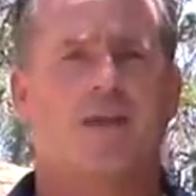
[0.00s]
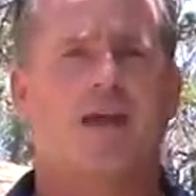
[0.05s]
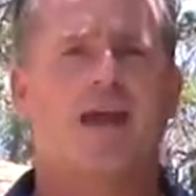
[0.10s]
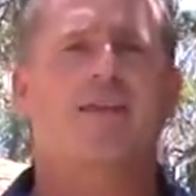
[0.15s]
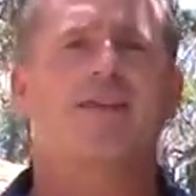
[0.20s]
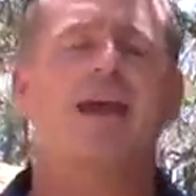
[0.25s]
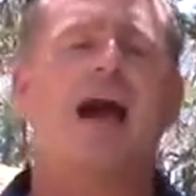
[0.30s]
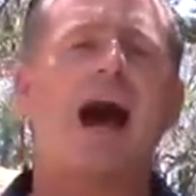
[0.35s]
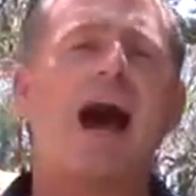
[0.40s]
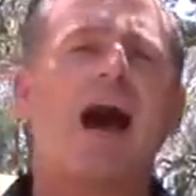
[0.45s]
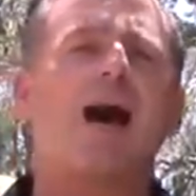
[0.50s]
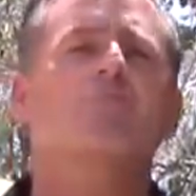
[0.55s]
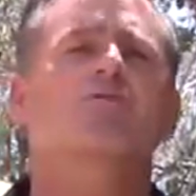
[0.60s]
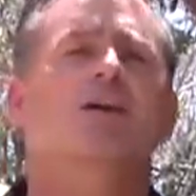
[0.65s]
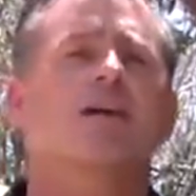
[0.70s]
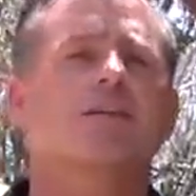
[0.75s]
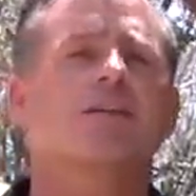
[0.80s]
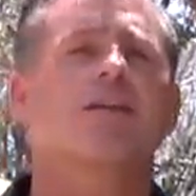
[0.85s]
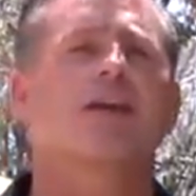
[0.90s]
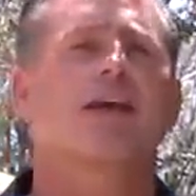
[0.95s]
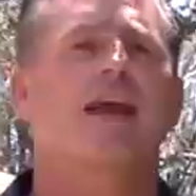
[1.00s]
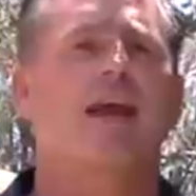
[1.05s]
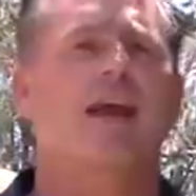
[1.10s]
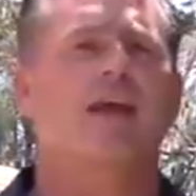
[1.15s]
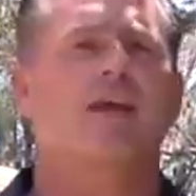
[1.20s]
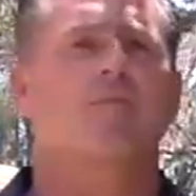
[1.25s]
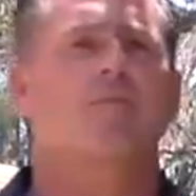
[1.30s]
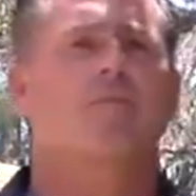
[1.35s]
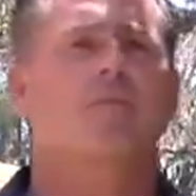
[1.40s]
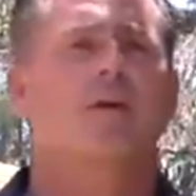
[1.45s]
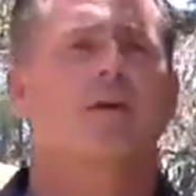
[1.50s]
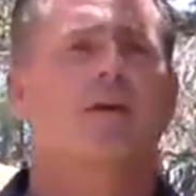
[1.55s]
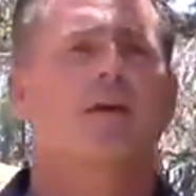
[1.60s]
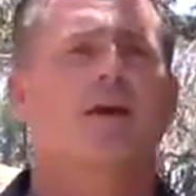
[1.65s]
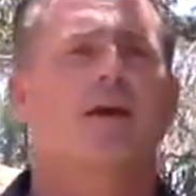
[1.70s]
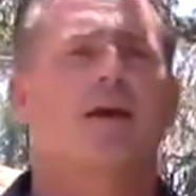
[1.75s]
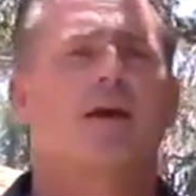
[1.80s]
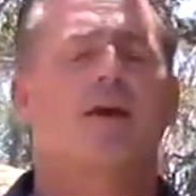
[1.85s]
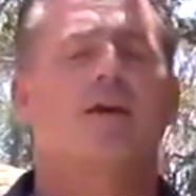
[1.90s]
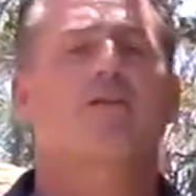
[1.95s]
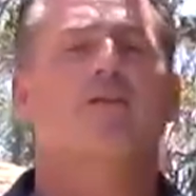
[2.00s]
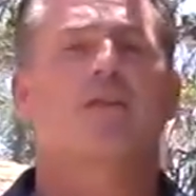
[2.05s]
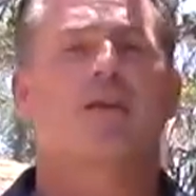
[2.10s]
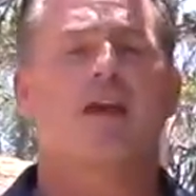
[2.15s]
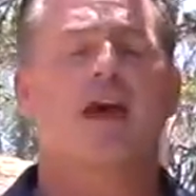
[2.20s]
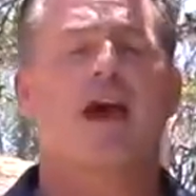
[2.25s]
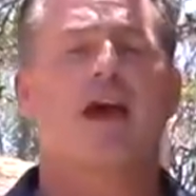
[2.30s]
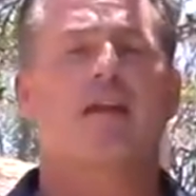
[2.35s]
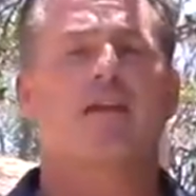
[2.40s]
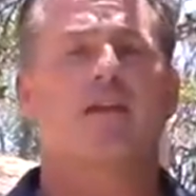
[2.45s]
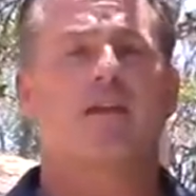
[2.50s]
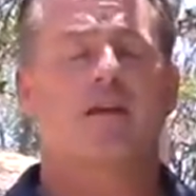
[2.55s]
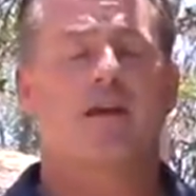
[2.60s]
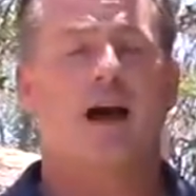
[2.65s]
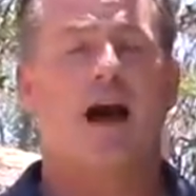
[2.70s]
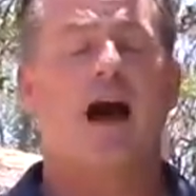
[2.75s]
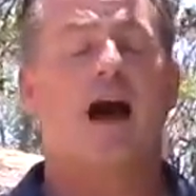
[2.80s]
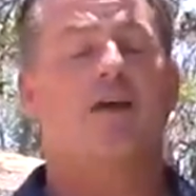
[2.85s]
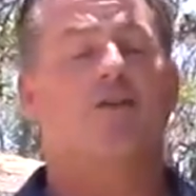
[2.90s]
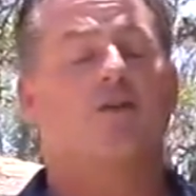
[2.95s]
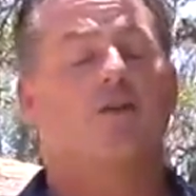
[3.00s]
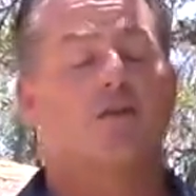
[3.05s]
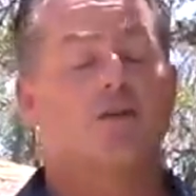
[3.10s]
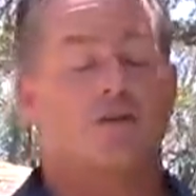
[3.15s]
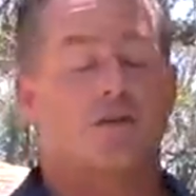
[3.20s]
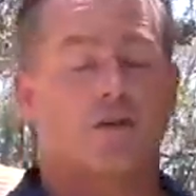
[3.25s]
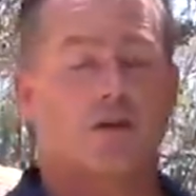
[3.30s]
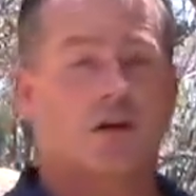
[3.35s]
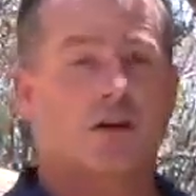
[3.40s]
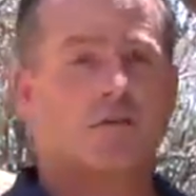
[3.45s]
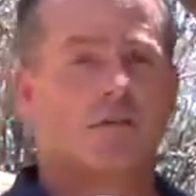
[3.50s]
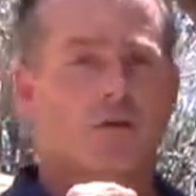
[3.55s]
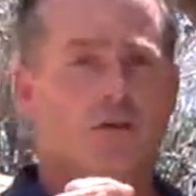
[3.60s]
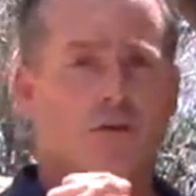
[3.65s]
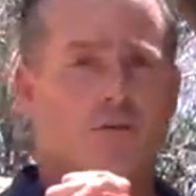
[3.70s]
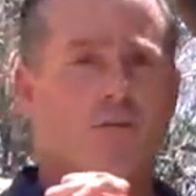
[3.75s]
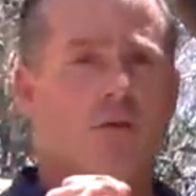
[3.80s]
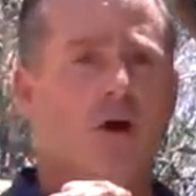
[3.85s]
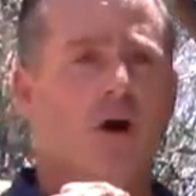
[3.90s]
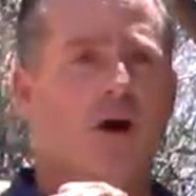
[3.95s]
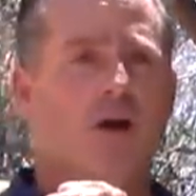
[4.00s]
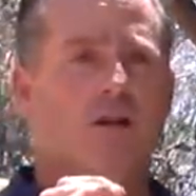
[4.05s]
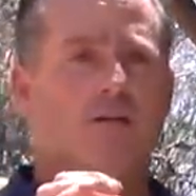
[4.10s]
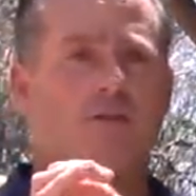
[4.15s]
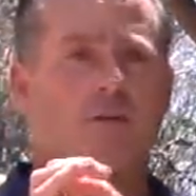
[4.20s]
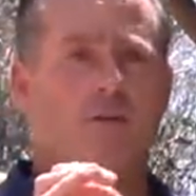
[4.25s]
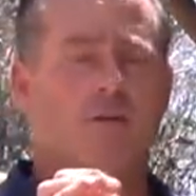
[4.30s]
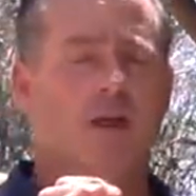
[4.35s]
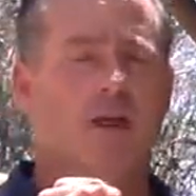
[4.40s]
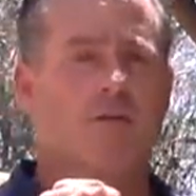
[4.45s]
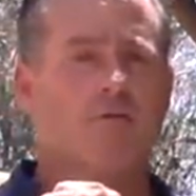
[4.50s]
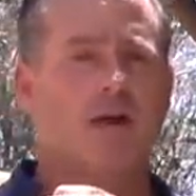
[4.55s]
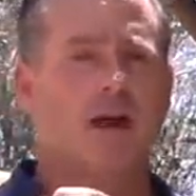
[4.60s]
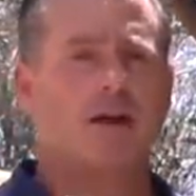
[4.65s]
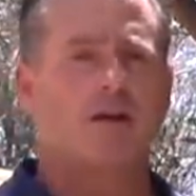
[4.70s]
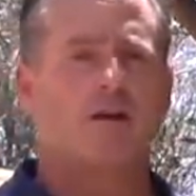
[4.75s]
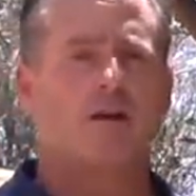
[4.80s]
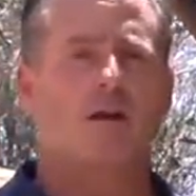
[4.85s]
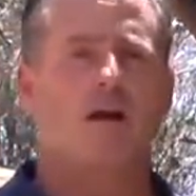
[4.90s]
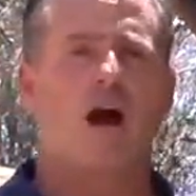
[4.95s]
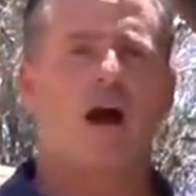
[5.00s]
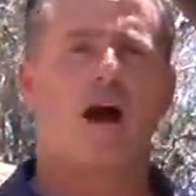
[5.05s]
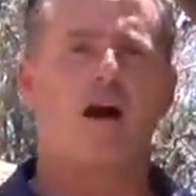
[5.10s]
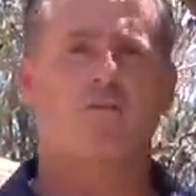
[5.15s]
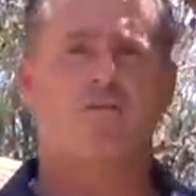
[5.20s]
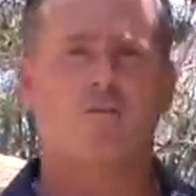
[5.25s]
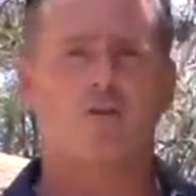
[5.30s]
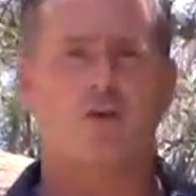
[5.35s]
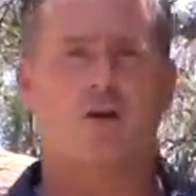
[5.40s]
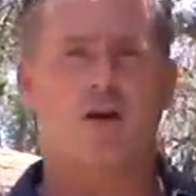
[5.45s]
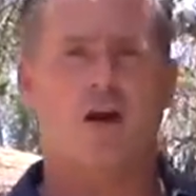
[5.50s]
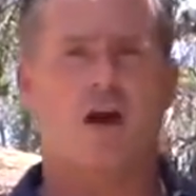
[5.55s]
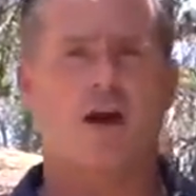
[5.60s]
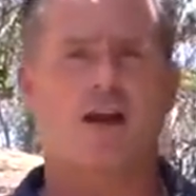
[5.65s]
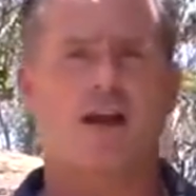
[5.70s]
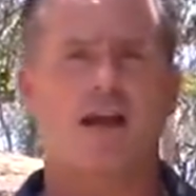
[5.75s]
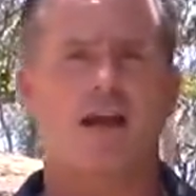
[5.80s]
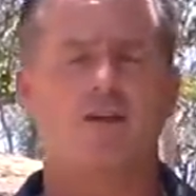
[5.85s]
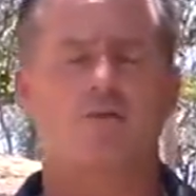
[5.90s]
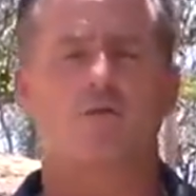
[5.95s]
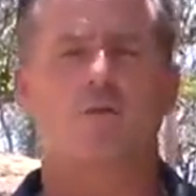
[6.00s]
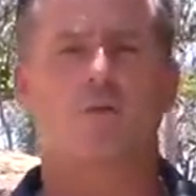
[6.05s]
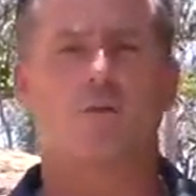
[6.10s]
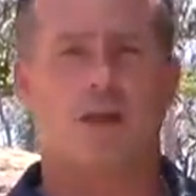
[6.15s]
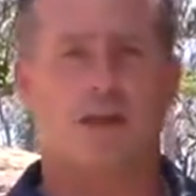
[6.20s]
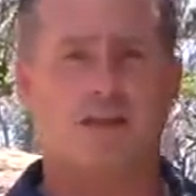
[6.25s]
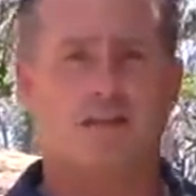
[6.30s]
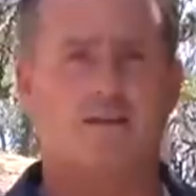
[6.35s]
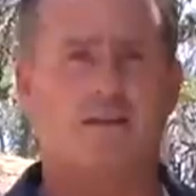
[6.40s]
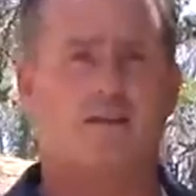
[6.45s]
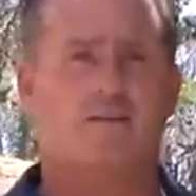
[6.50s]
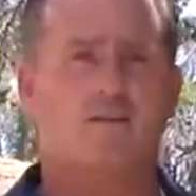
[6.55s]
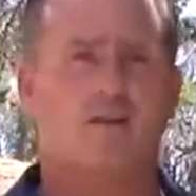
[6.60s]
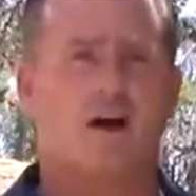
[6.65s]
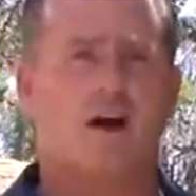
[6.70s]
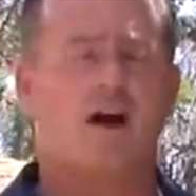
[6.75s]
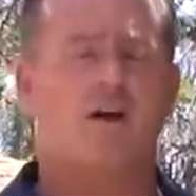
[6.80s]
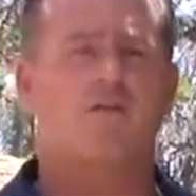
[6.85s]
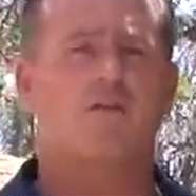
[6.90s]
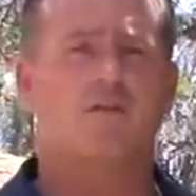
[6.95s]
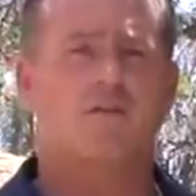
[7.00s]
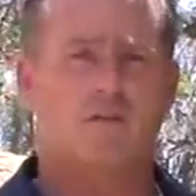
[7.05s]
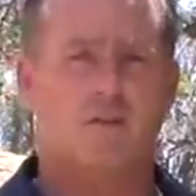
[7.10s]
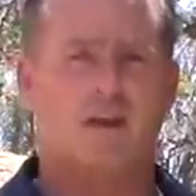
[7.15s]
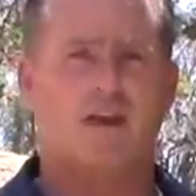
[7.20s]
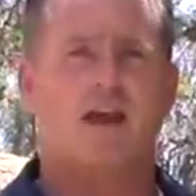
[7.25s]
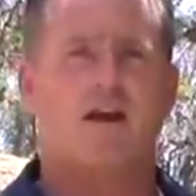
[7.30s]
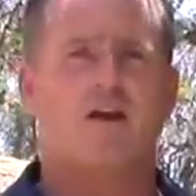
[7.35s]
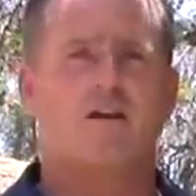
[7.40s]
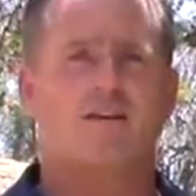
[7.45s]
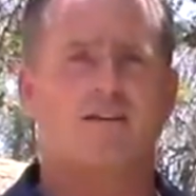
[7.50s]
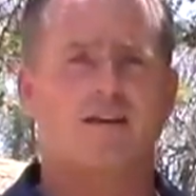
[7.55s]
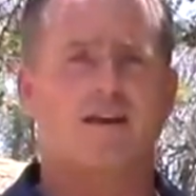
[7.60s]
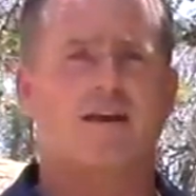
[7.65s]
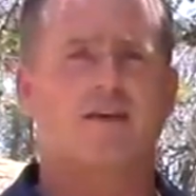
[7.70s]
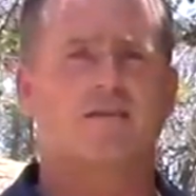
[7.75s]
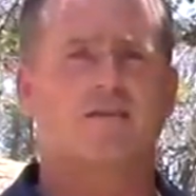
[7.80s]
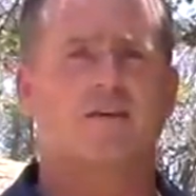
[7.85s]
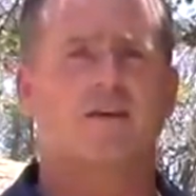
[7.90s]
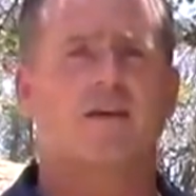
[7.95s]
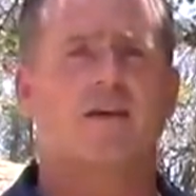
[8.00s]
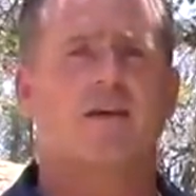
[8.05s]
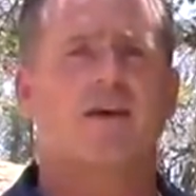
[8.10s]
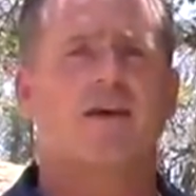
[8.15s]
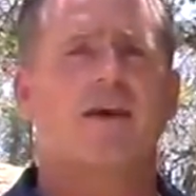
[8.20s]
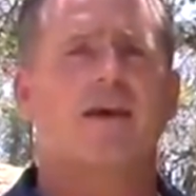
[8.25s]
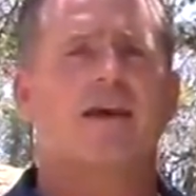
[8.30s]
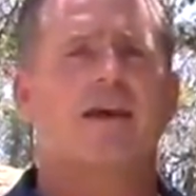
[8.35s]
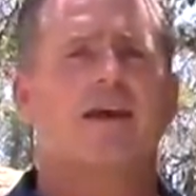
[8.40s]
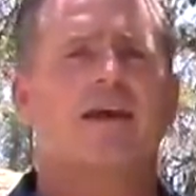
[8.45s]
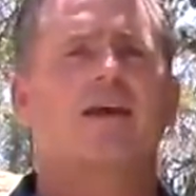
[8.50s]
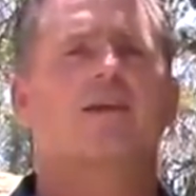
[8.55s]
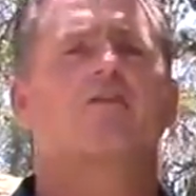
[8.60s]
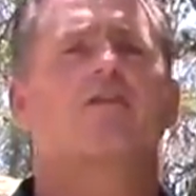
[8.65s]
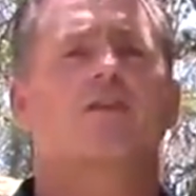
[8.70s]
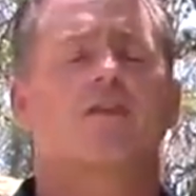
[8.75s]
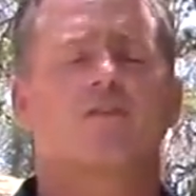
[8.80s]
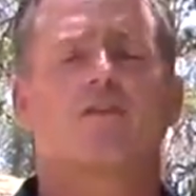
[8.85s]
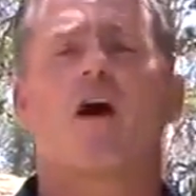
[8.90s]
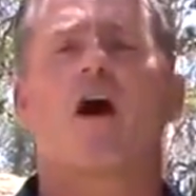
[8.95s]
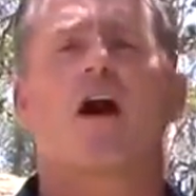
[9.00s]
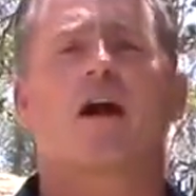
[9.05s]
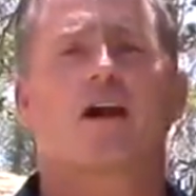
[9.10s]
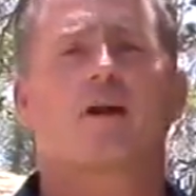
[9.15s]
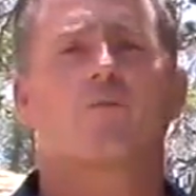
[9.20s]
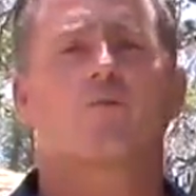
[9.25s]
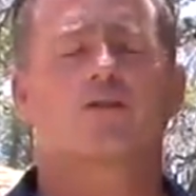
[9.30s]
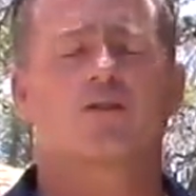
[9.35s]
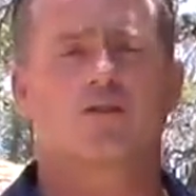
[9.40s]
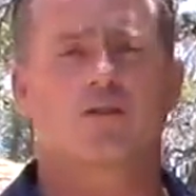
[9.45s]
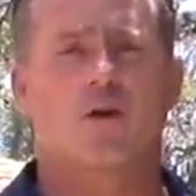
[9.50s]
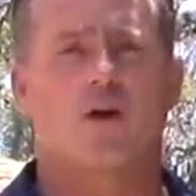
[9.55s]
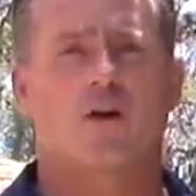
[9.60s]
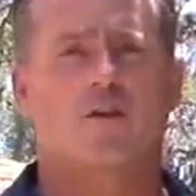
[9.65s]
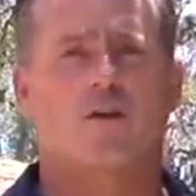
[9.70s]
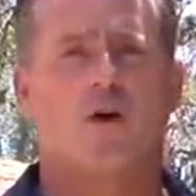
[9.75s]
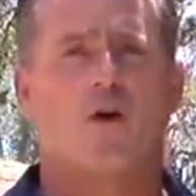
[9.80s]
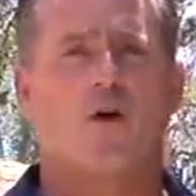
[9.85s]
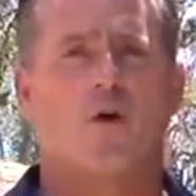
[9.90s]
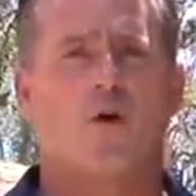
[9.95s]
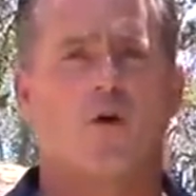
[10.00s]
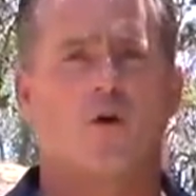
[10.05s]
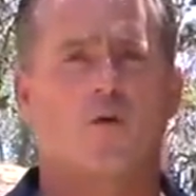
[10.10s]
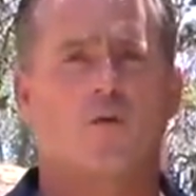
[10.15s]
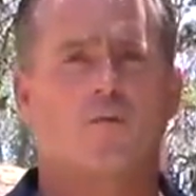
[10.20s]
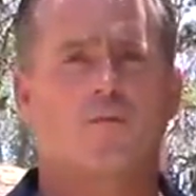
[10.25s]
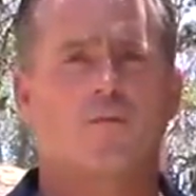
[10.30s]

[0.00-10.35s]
And the object of the game is to get either your ball, if you're playing regular golf, or in our case, we're playing disc golf, to get our disc into the target, which is called a hole.